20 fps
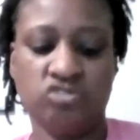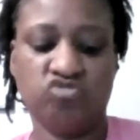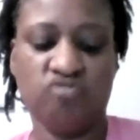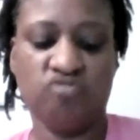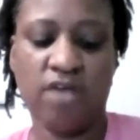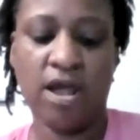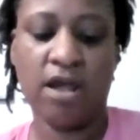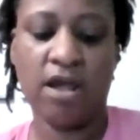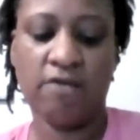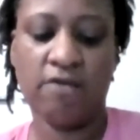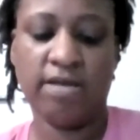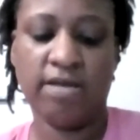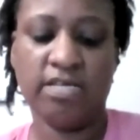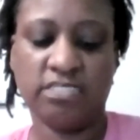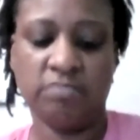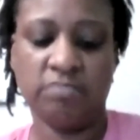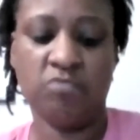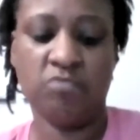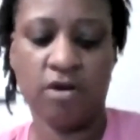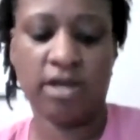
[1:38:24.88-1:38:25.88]
Use a dry
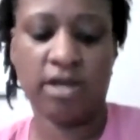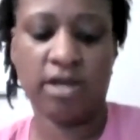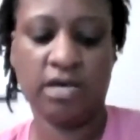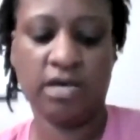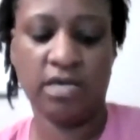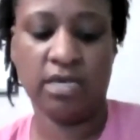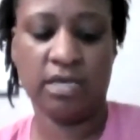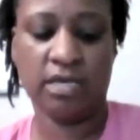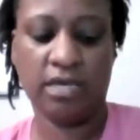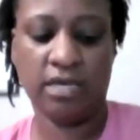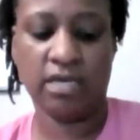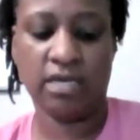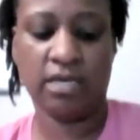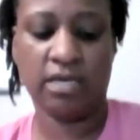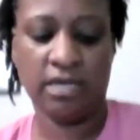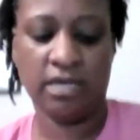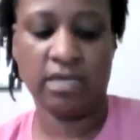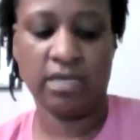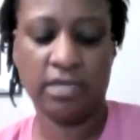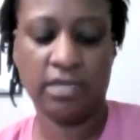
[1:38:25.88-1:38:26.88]
erase
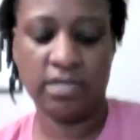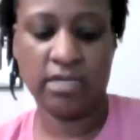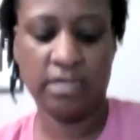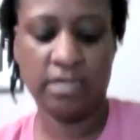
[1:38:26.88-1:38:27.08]
marker.